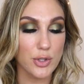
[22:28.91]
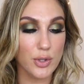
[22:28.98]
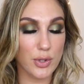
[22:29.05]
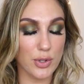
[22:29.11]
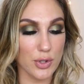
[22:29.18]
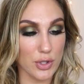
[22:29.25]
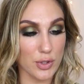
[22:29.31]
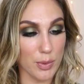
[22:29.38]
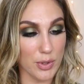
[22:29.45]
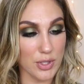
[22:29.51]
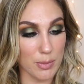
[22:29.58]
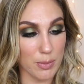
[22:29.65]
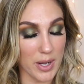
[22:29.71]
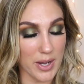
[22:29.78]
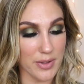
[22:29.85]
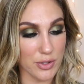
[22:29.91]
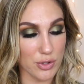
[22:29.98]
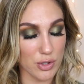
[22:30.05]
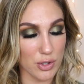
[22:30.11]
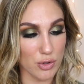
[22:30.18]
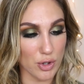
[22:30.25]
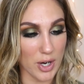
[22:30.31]
So you're supposed to apply this
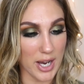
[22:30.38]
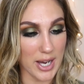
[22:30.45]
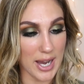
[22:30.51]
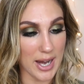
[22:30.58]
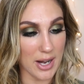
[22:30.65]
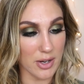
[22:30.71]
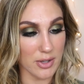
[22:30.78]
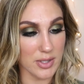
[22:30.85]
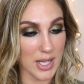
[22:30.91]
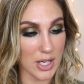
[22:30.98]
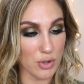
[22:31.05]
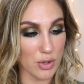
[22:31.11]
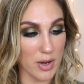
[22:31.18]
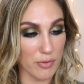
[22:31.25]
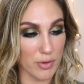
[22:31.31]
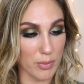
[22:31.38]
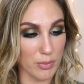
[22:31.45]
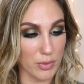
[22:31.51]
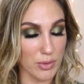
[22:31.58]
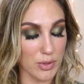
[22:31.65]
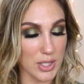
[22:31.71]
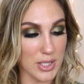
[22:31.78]
to dry hair, saturate from
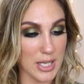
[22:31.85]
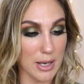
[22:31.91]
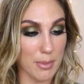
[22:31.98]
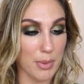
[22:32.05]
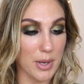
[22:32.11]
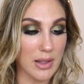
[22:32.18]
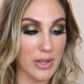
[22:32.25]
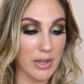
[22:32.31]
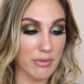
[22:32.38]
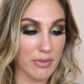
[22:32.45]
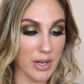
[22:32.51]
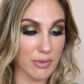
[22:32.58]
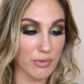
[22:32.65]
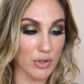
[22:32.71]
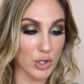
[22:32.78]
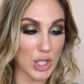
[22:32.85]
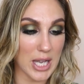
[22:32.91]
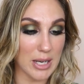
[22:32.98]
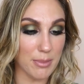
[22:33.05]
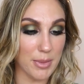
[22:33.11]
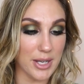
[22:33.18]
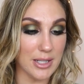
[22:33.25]
root to tip, leave on for
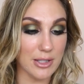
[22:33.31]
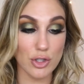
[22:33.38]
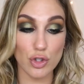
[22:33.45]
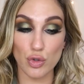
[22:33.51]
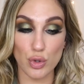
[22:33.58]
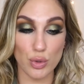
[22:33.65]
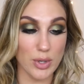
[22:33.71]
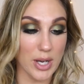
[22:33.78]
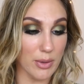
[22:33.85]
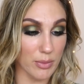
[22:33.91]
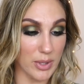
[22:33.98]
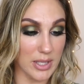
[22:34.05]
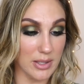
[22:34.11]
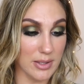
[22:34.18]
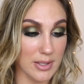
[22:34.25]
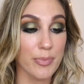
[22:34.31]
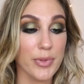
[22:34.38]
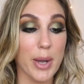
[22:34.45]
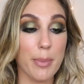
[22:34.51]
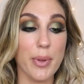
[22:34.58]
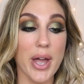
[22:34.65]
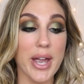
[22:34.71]
ten minutes, do not rinse.
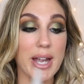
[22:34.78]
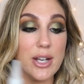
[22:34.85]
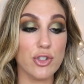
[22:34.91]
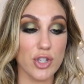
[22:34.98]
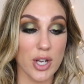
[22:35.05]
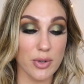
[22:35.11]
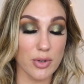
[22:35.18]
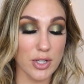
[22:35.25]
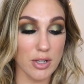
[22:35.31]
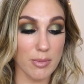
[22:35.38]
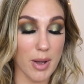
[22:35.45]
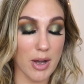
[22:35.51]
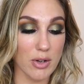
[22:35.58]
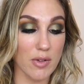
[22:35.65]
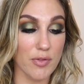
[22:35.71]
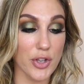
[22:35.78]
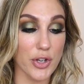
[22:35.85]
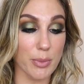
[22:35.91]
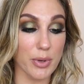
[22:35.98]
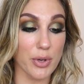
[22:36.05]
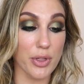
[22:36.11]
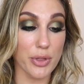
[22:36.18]
Apply a generous amount of the
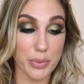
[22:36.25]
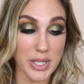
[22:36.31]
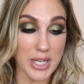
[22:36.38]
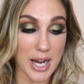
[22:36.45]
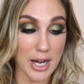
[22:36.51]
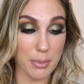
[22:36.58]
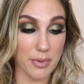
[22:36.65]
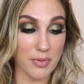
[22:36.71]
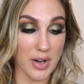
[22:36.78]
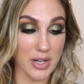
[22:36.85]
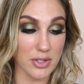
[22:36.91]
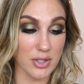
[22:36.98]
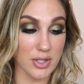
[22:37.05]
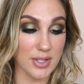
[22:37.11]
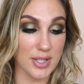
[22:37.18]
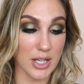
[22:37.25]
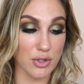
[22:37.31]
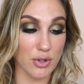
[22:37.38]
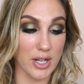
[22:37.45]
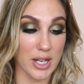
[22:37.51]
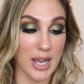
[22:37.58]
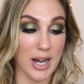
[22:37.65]
number three hair perfector to
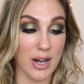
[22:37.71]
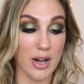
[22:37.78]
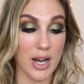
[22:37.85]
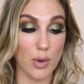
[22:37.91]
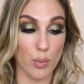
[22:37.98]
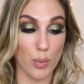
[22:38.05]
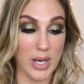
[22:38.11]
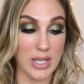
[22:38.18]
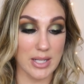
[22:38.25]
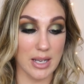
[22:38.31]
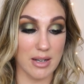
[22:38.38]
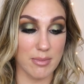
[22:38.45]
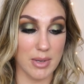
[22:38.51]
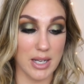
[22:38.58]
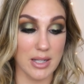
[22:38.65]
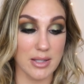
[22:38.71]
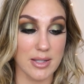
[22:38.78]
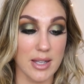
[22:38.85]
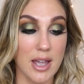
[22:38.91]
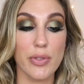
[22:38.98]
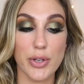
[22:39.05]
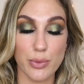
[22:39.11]
saturated hair and wait ten
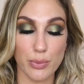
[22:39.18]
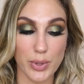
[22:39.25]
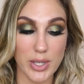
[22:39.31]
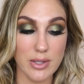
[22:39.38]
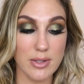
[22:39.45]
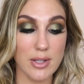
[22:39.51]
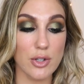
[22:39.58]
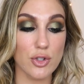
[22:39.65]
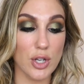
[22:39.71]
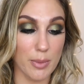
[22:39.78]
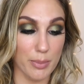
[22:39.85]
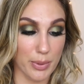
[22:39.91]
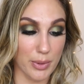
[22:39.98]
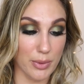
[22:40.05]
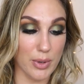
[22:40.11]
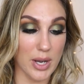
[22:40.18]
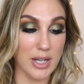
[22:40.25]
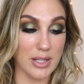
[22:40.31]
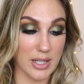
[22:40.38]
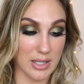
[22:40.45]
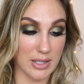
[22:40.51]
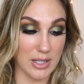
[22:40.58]
minutes. Then rinse, shampoo,
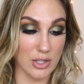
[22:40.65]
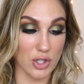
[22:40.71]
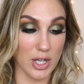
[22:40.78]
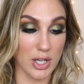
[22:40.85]
and condition.